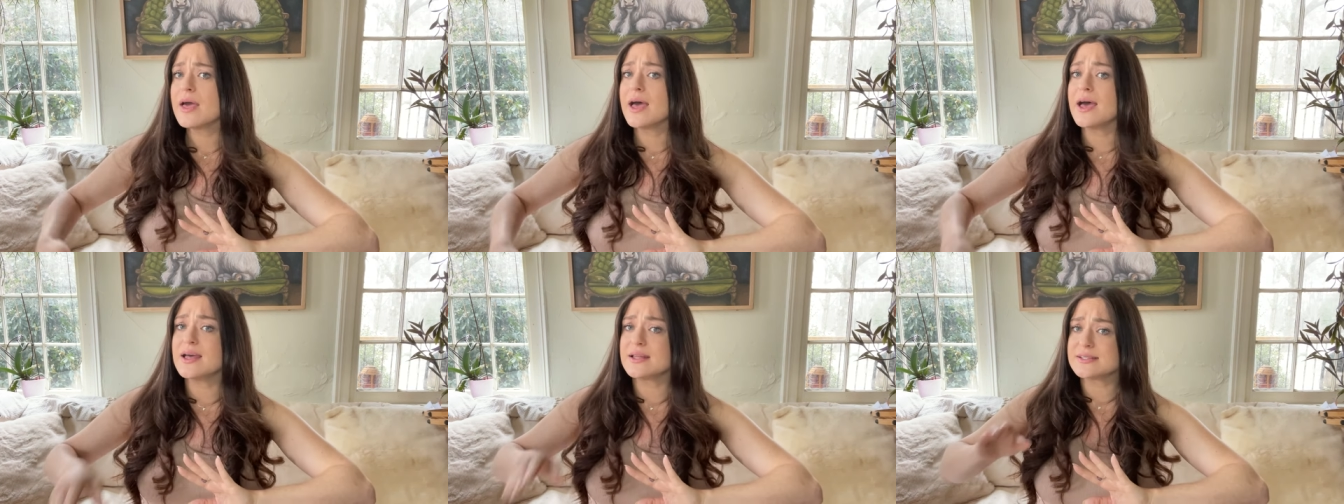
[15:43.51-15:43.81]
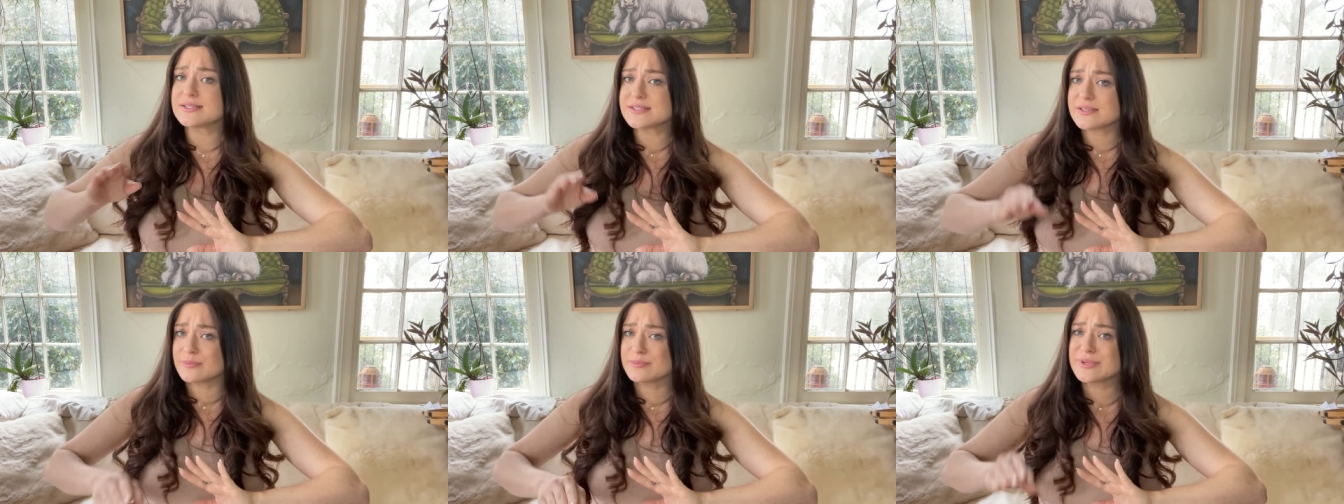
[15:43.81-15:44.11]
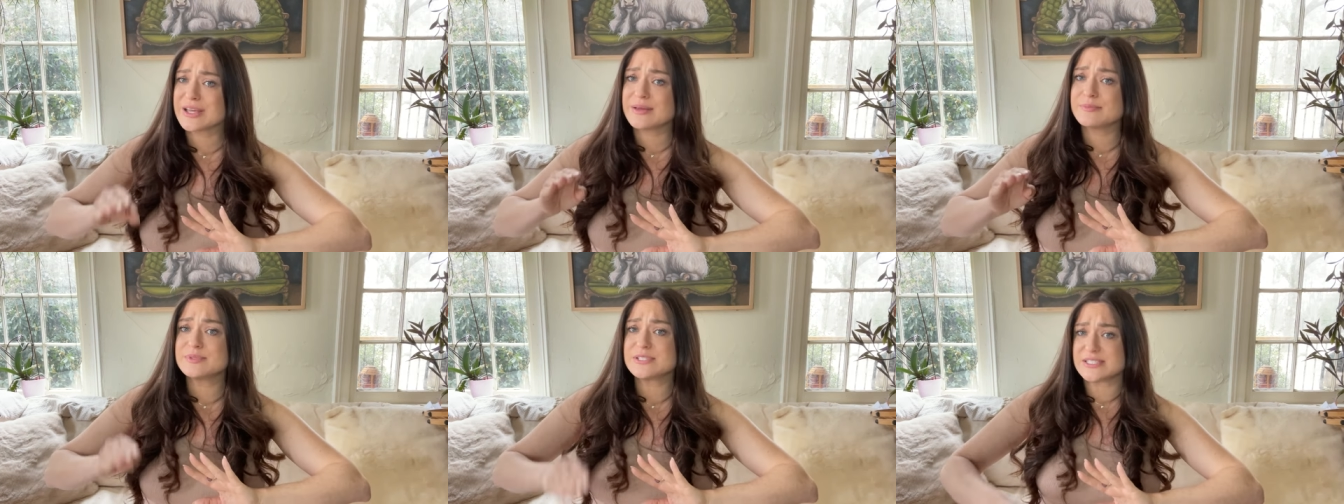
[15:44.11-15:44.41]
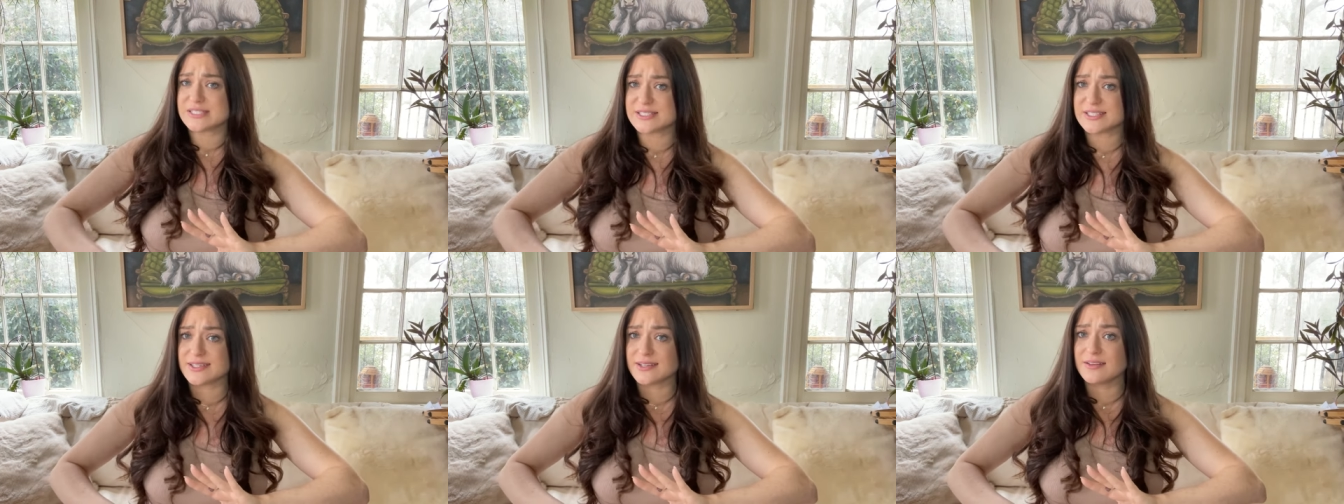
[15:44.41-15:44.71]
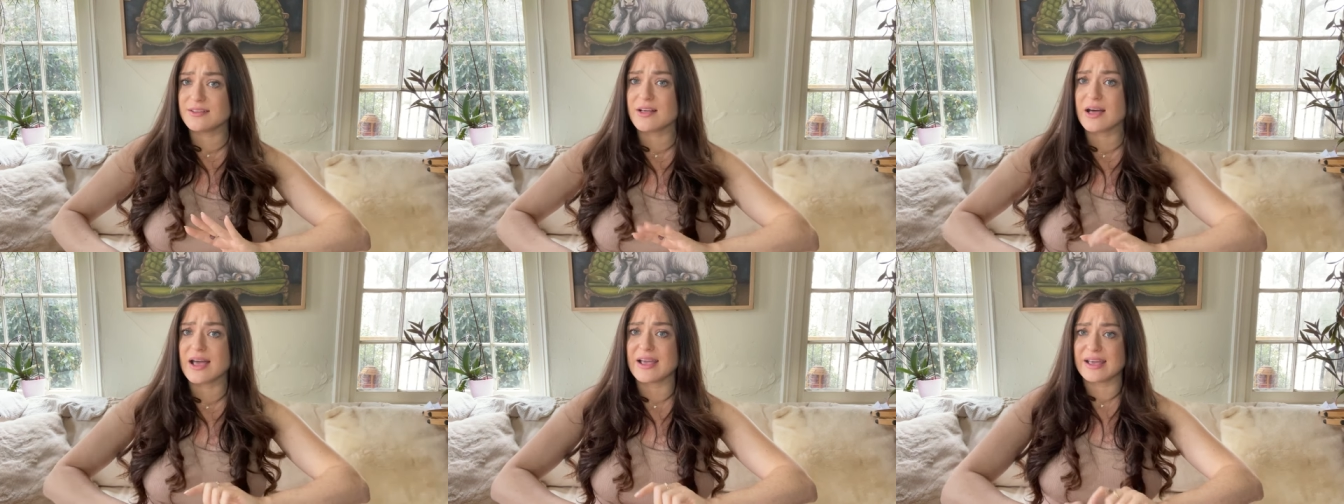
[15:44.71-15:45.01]
And sometimes
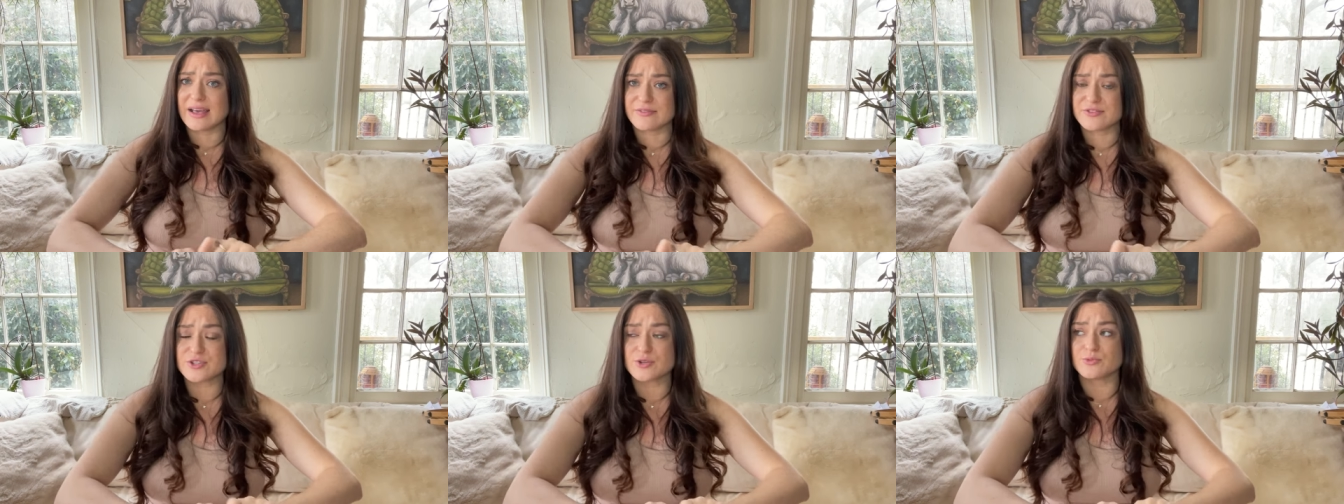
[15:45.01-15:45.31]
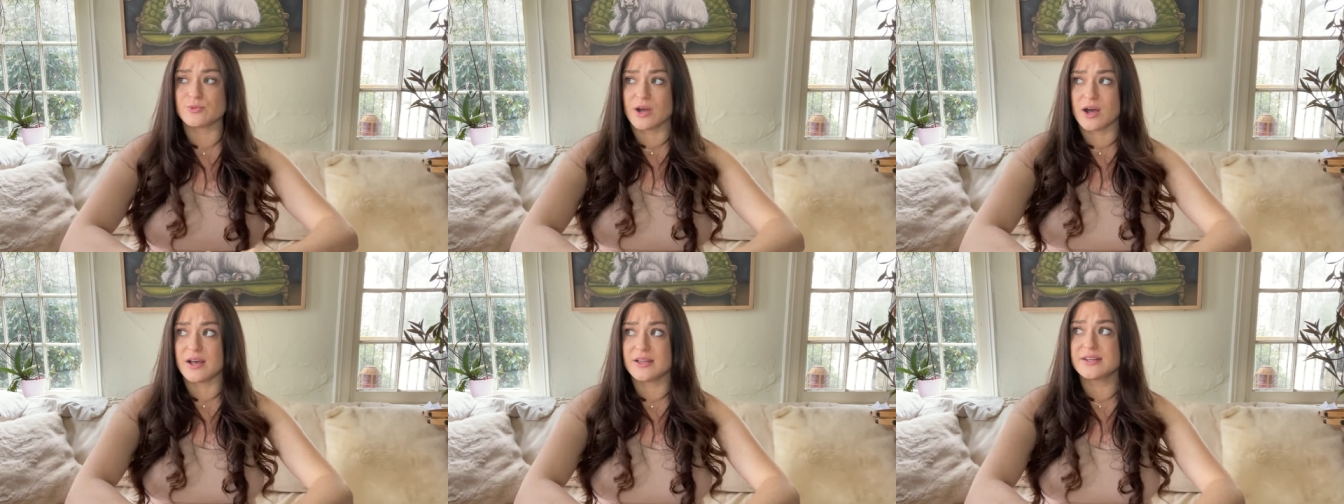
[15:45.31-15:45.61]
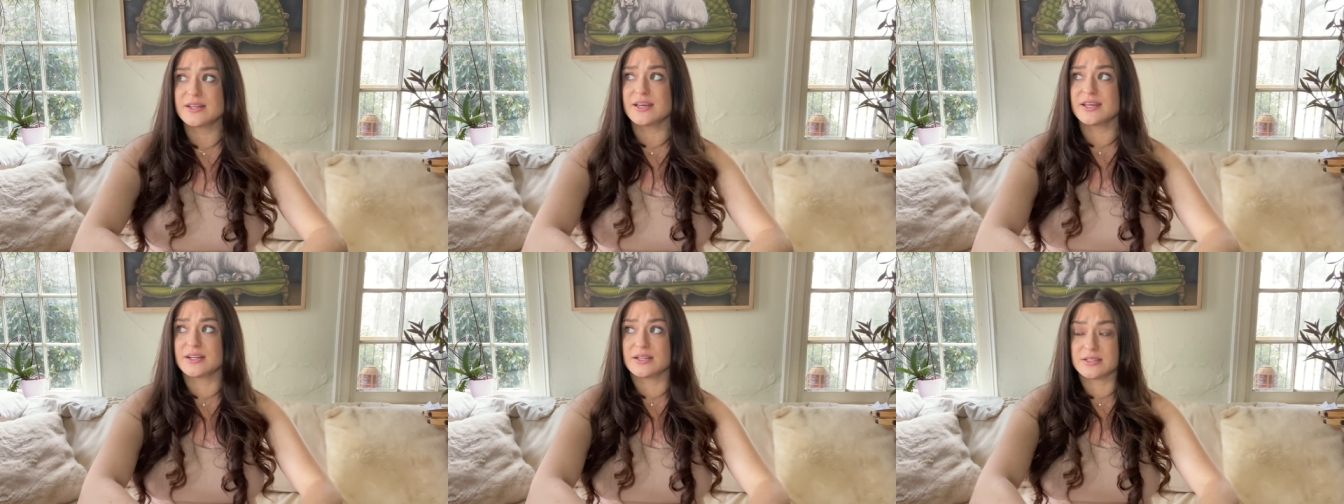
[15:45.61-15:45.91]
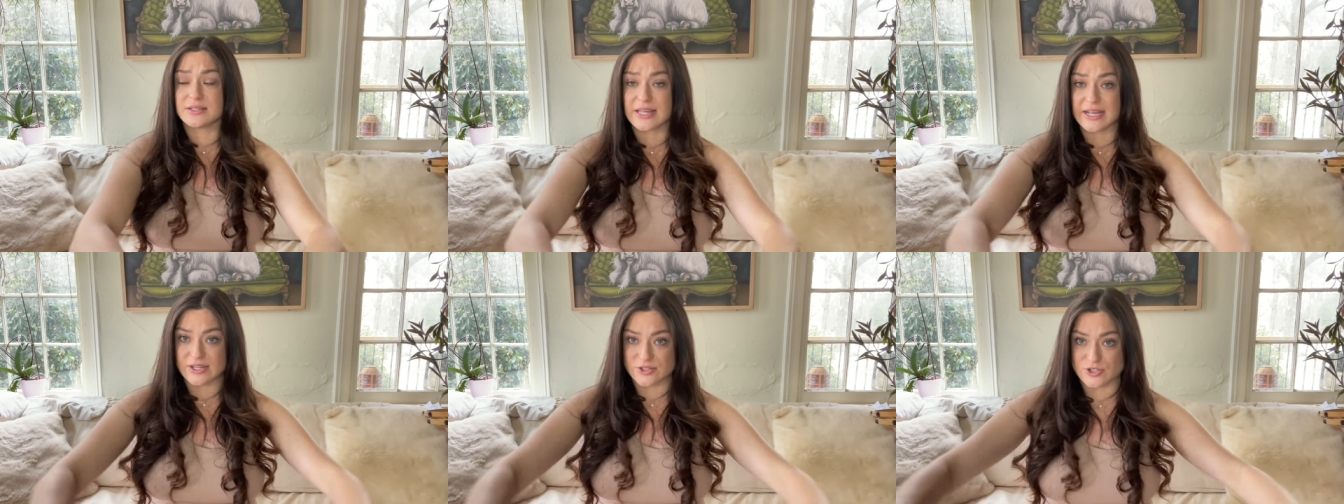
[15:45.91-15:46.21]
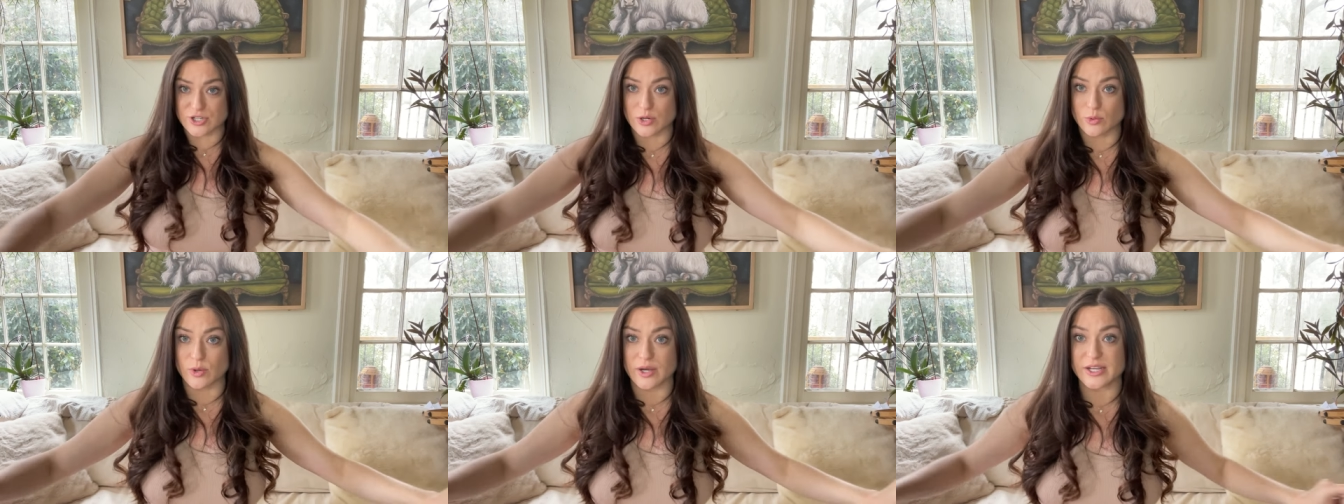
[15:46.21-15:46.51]
still I have to run an
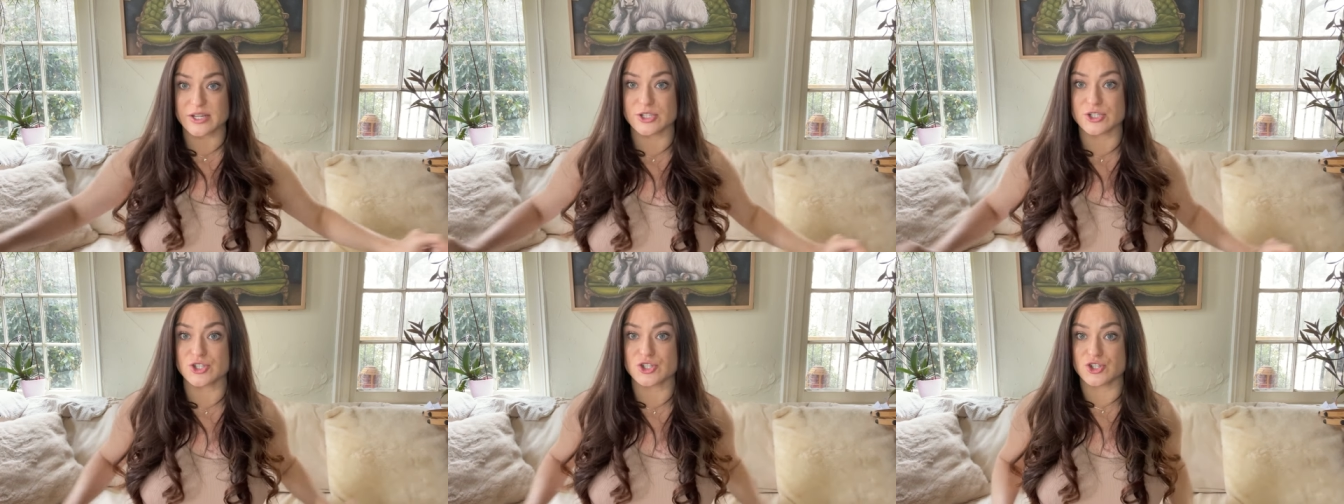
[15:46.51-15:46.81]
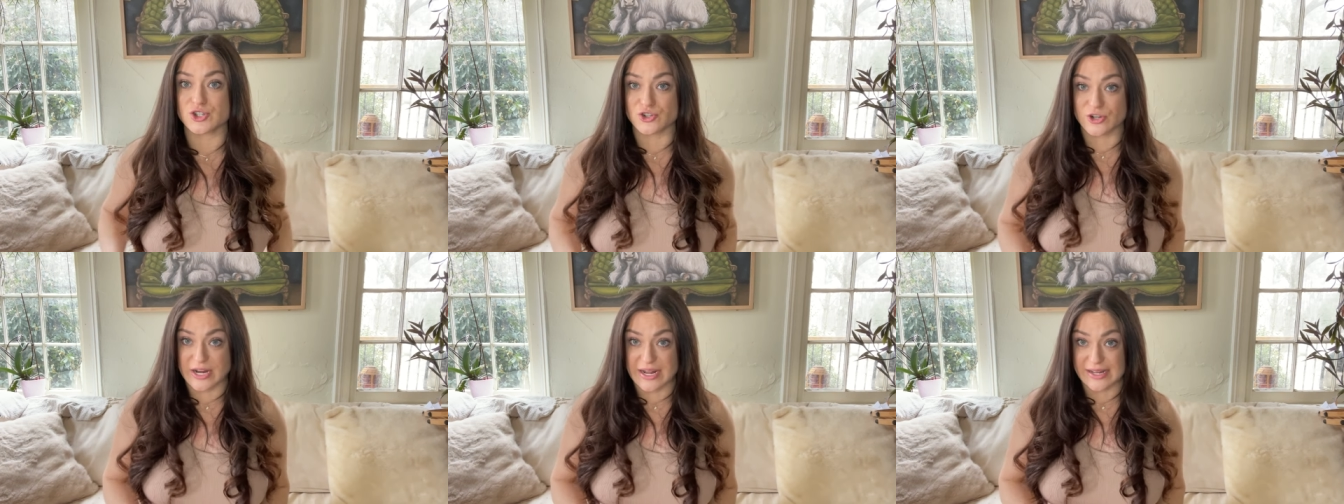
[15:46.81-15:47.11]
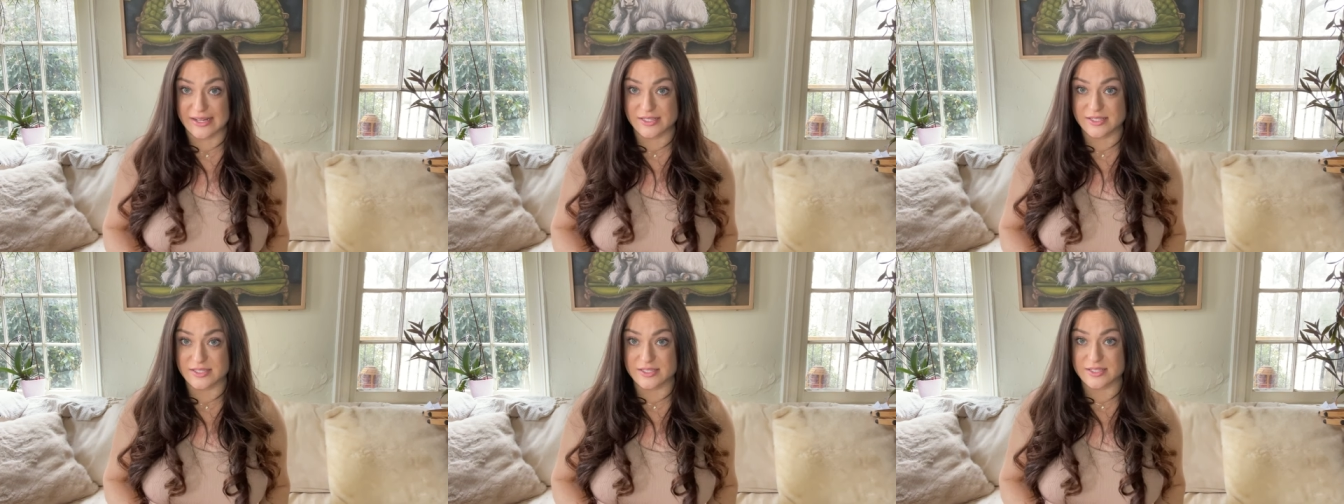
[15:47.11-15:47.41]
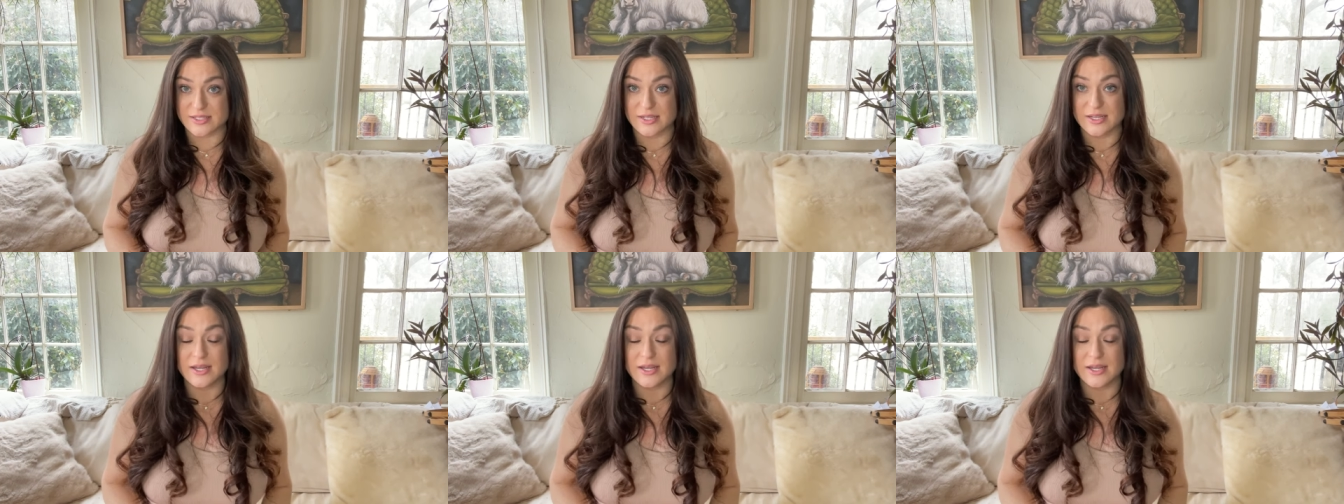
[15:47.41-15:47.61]
electric wire strand.